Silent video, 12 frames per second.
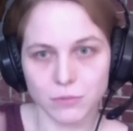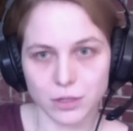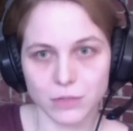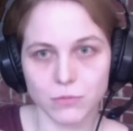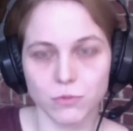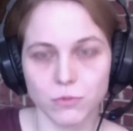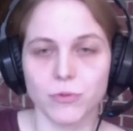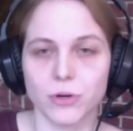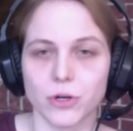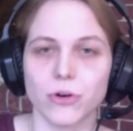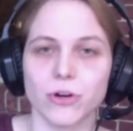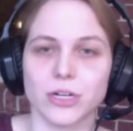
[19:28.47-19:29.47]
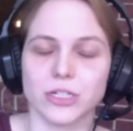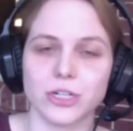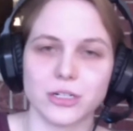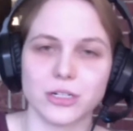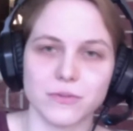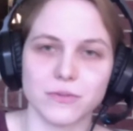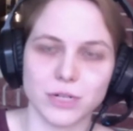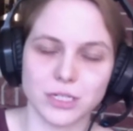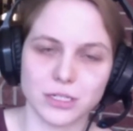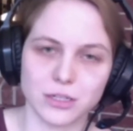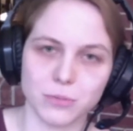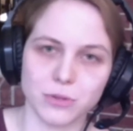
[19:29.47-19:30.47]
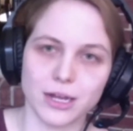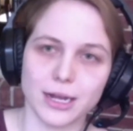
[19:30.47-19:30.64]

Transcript: the recurring chunks of the rest of the play.